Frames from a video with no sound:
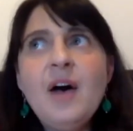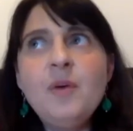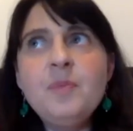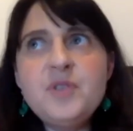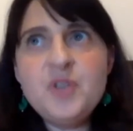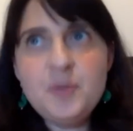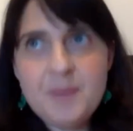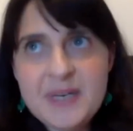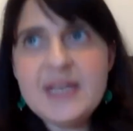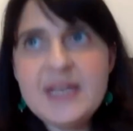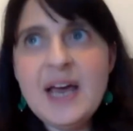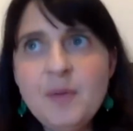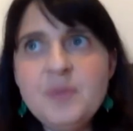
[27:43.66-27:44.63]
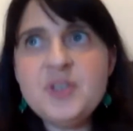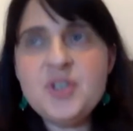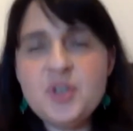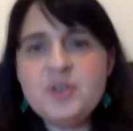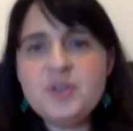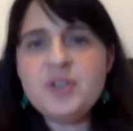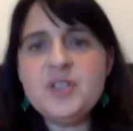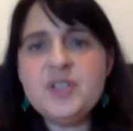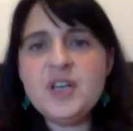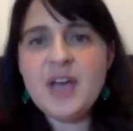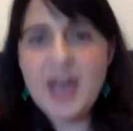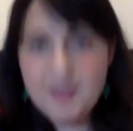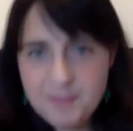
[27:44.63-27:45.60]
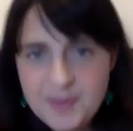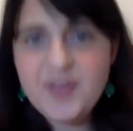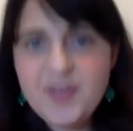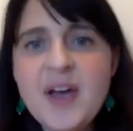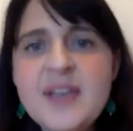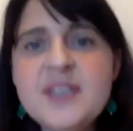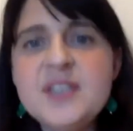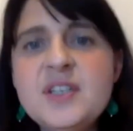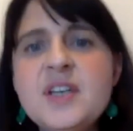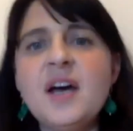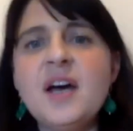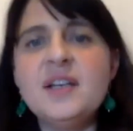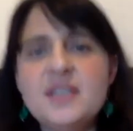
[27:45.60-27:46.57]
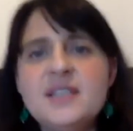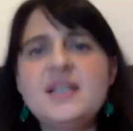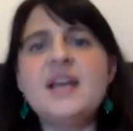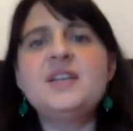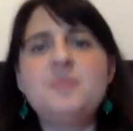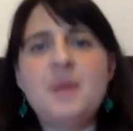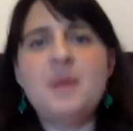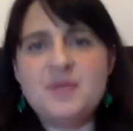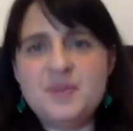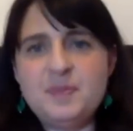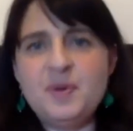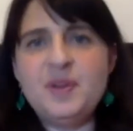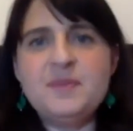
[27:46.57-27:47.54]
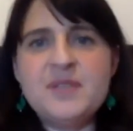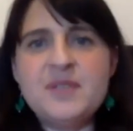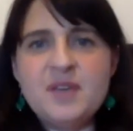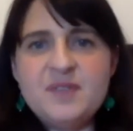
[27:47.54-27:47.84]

Do you mean to help the children to empathize, to understand, to be able to put themselves in